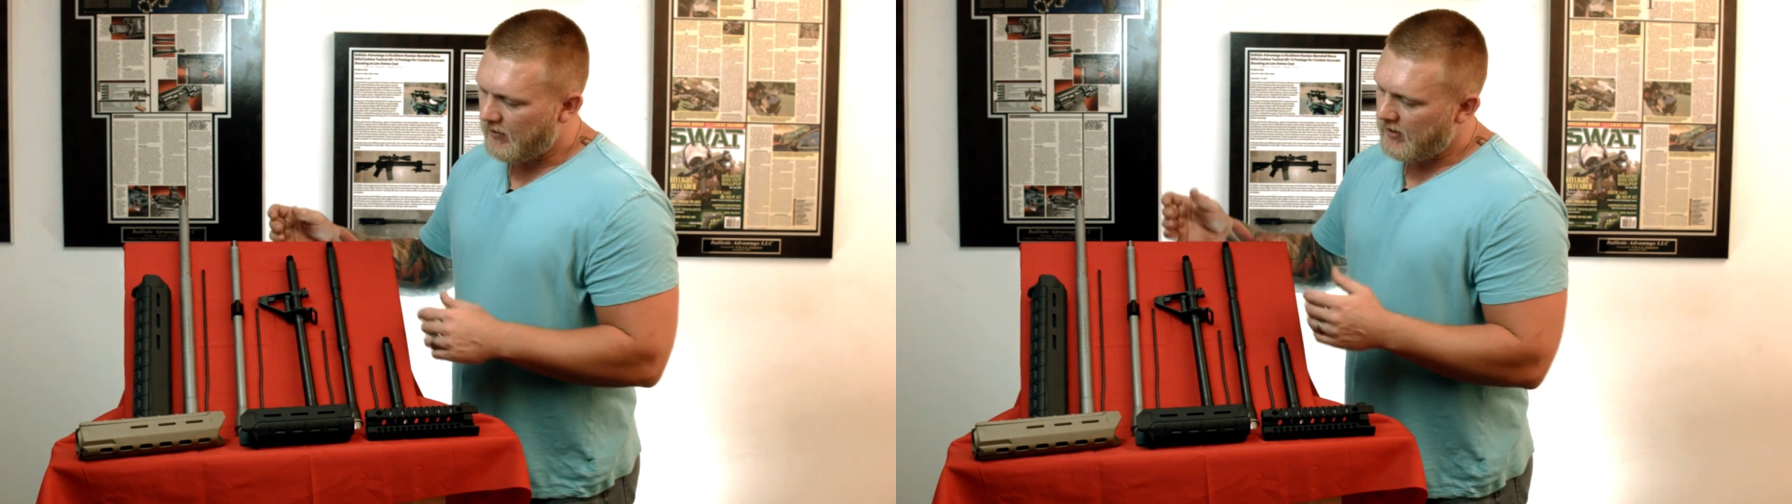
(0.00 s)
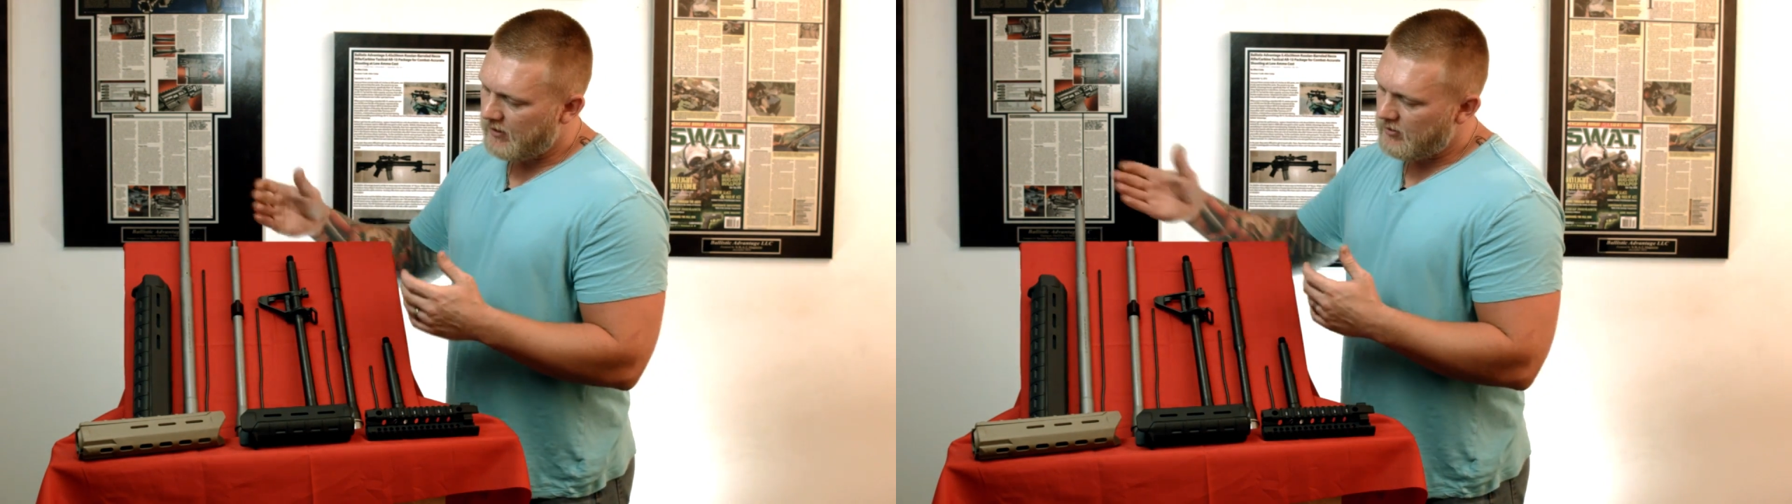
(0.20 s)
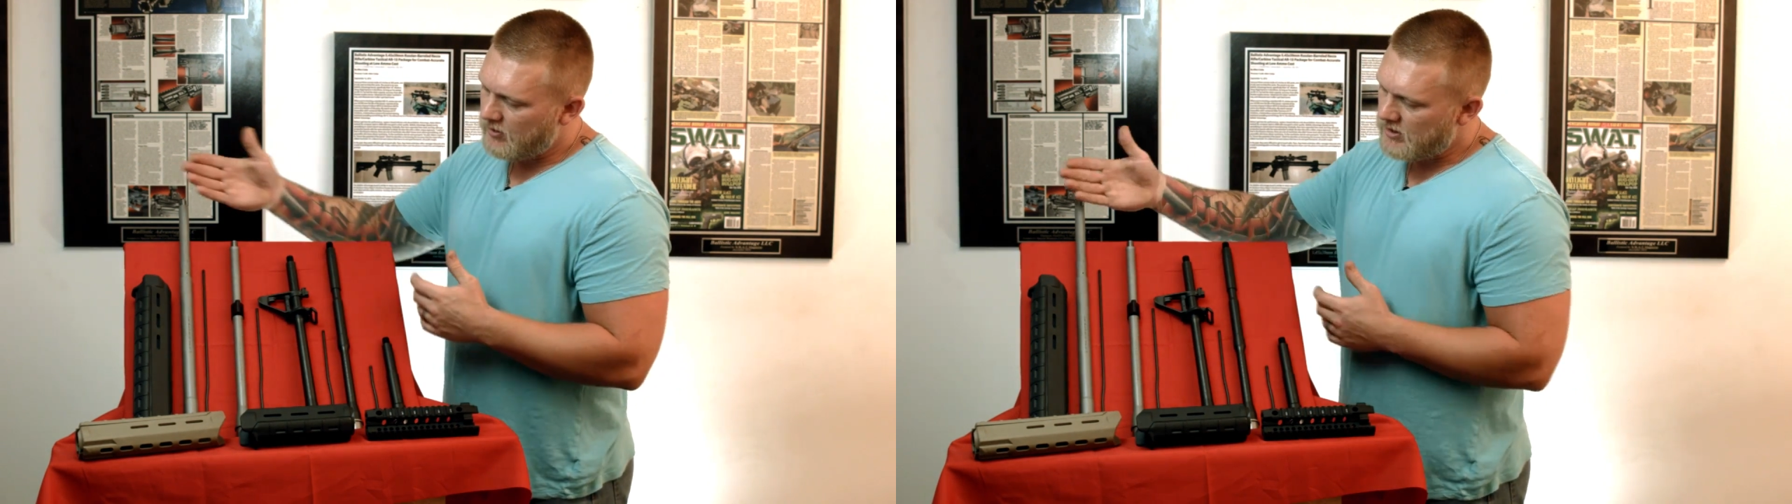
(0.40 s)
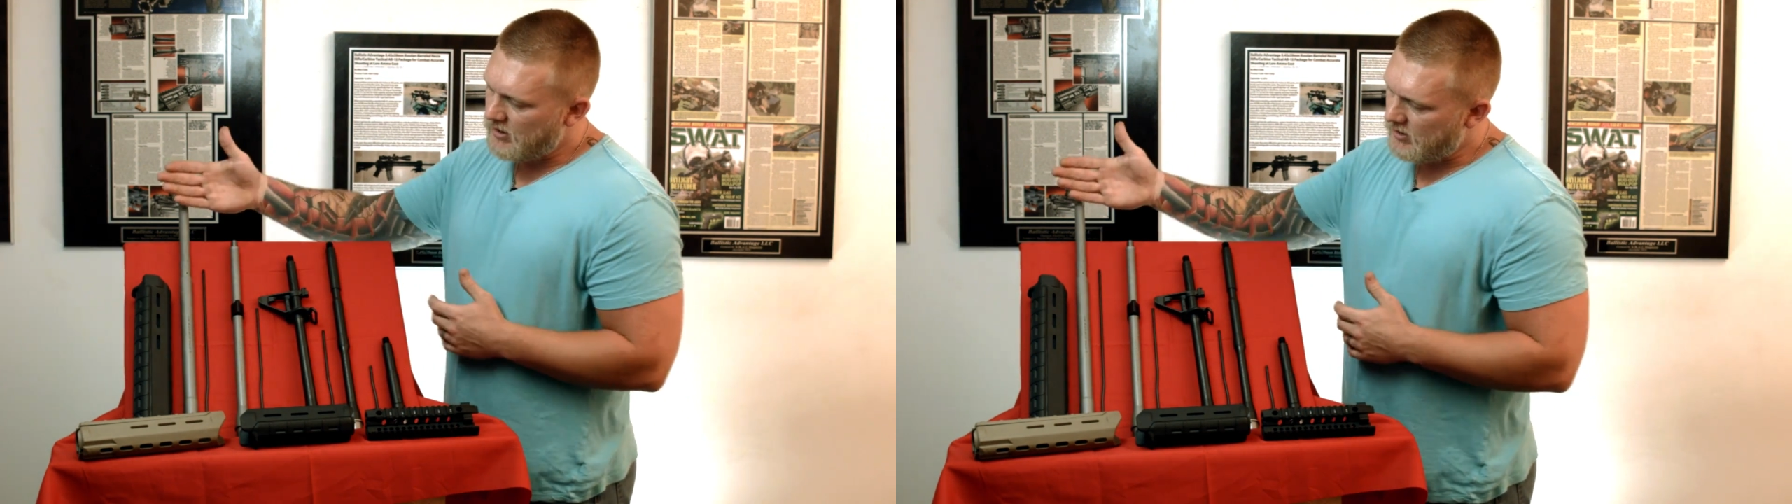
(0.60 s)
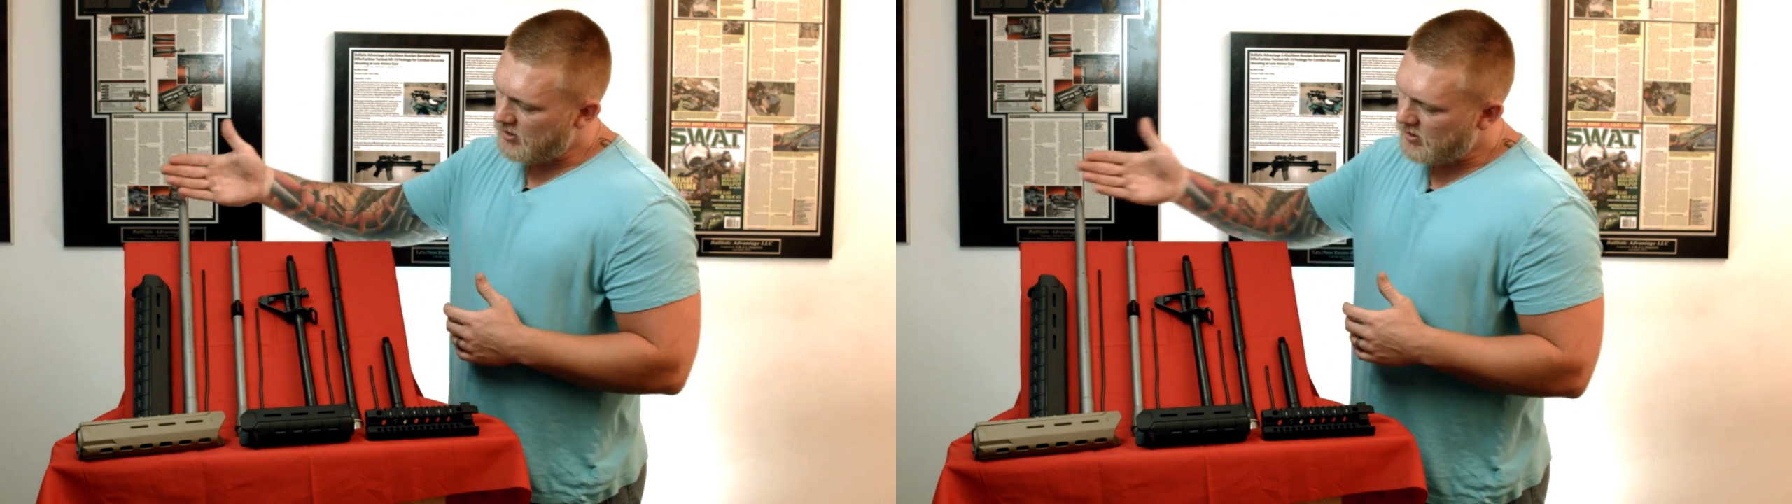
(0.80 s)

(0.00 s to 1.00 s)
And then you can see it